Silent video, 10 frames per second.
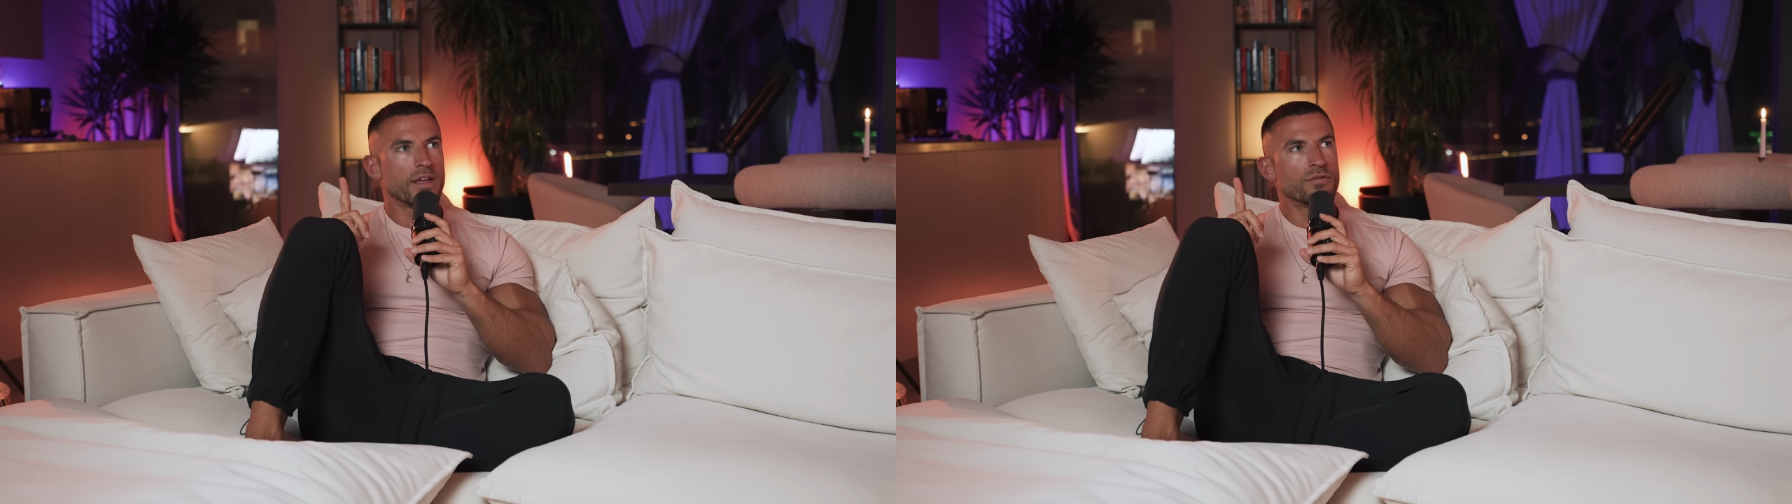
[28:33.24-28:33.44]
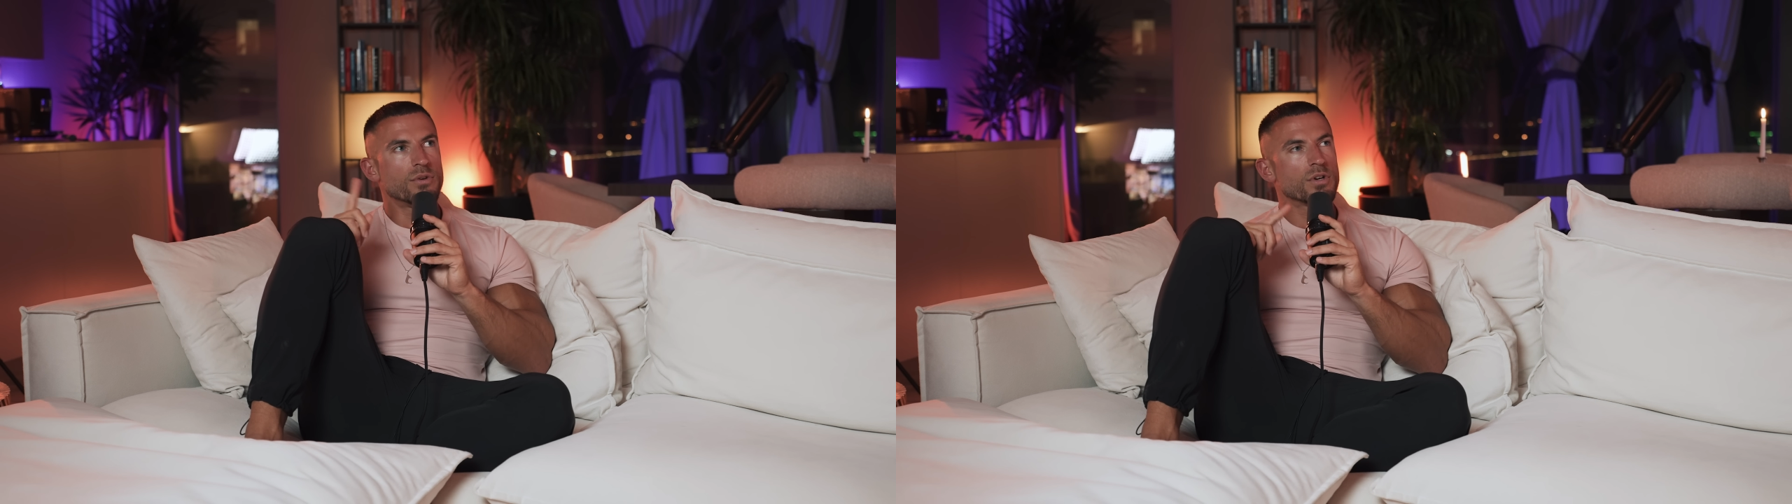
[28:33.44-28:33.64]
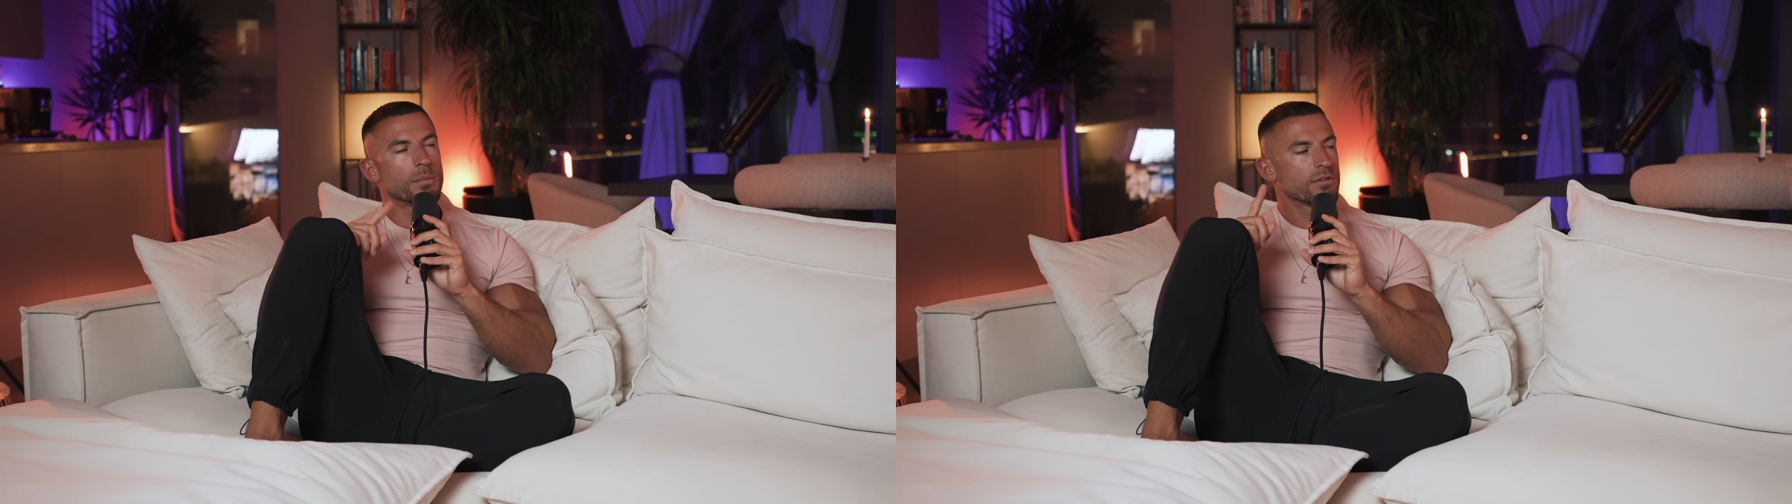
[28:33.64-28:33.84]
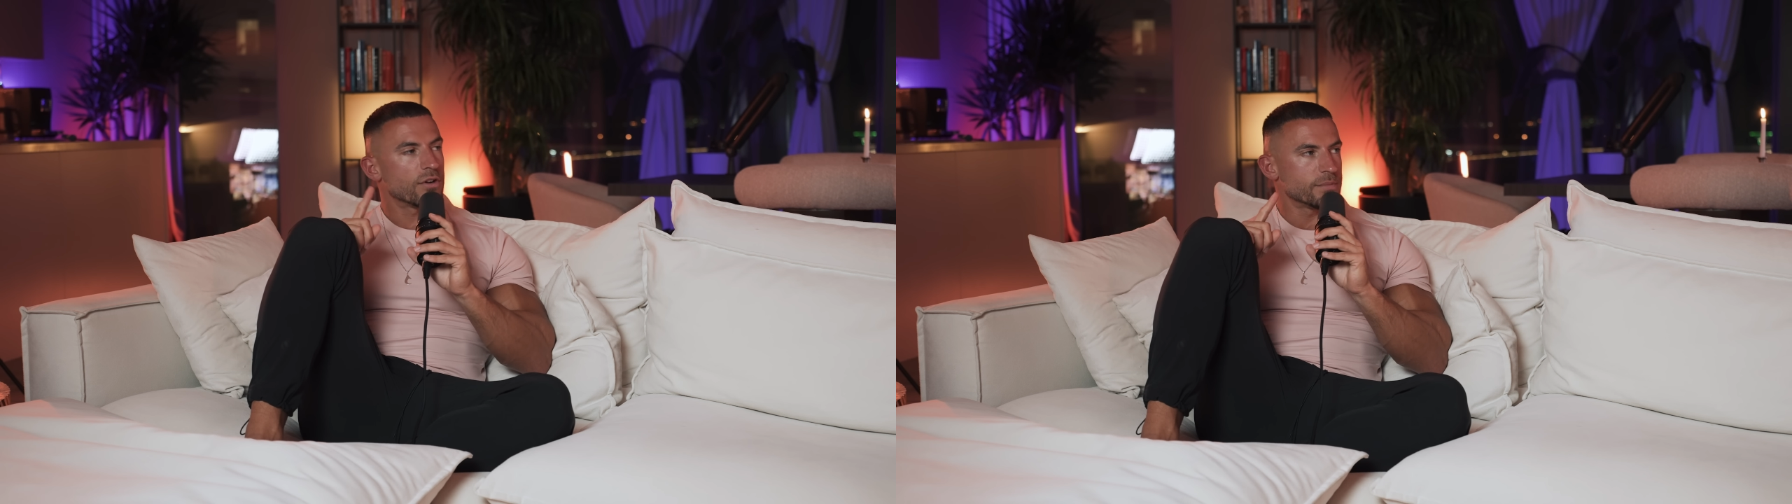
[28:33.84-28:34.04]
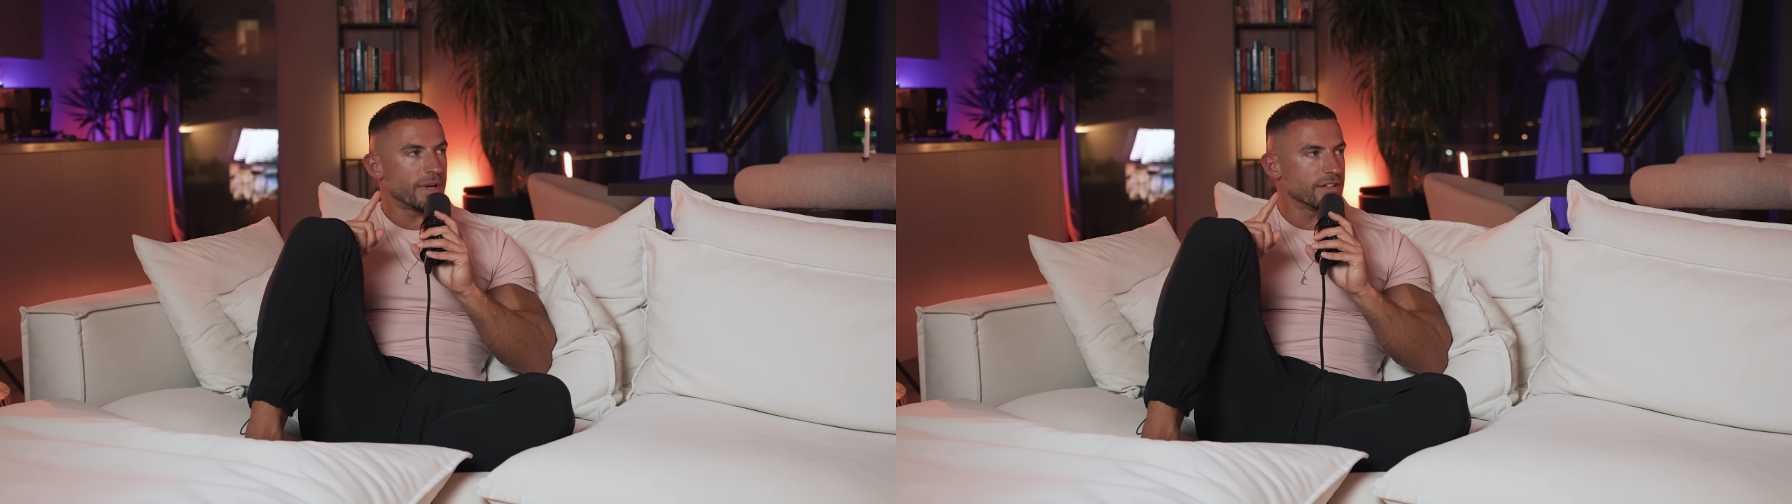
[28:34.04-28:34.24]
If you come
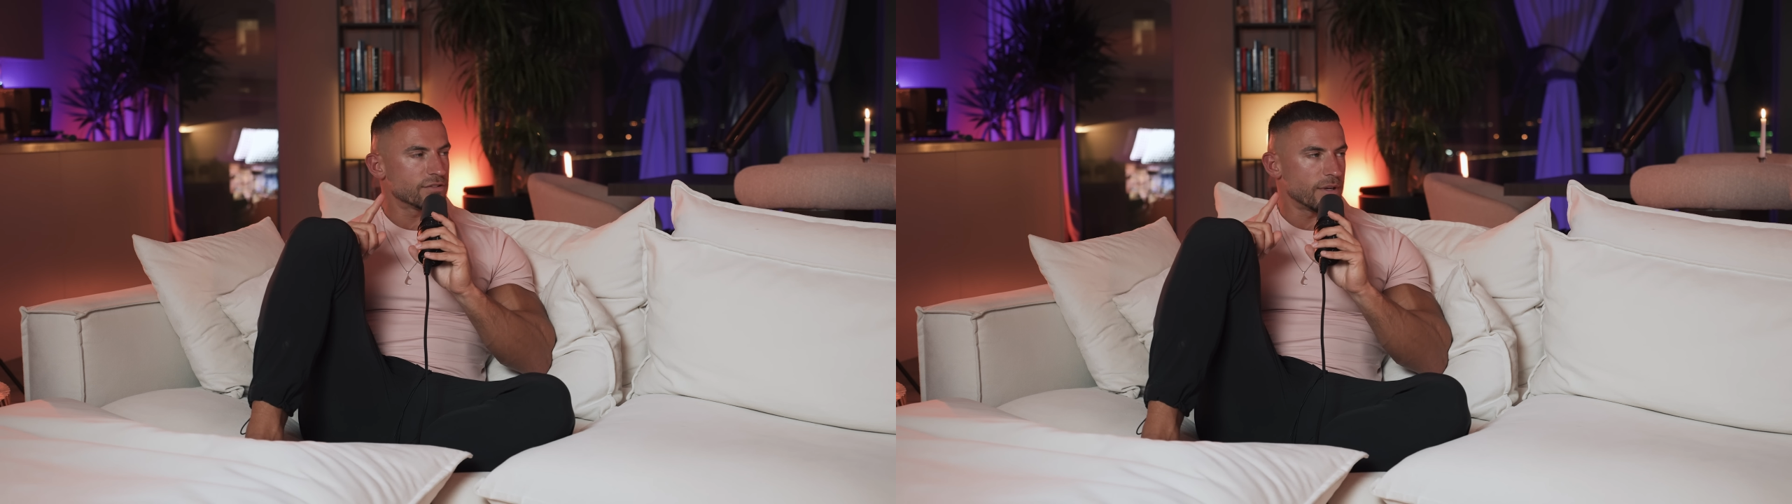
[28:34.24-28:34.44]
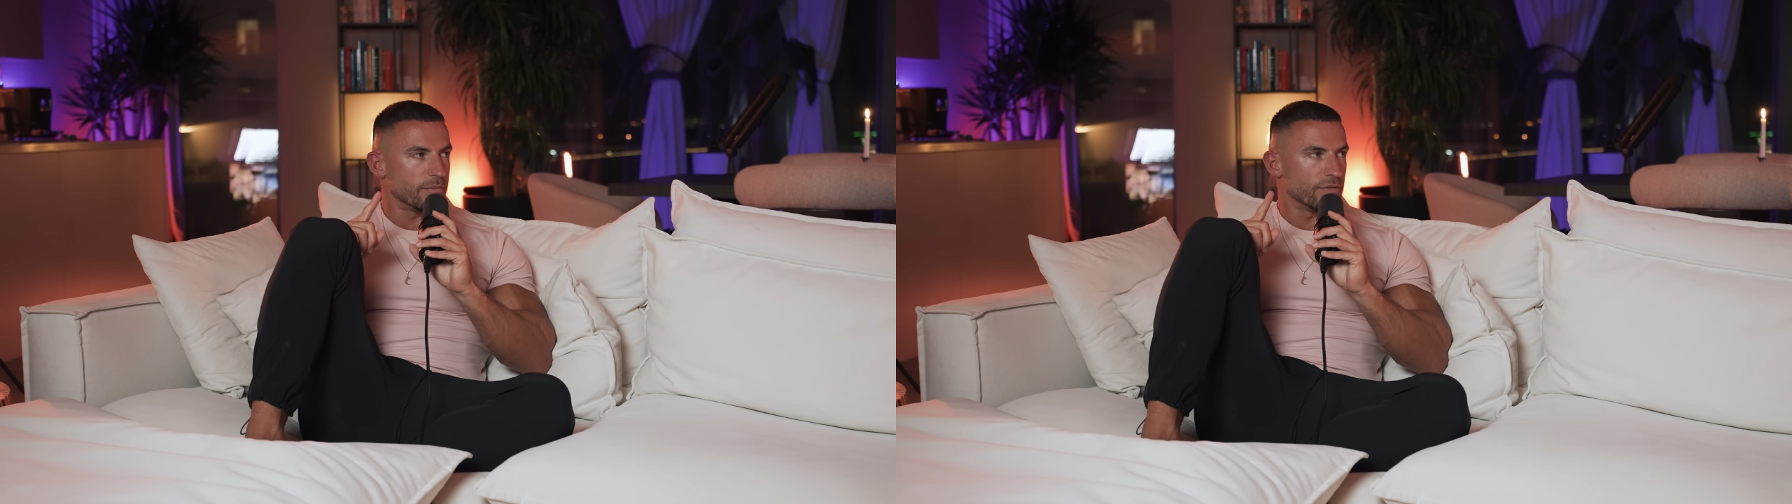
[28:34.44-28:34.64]
across my Instagram for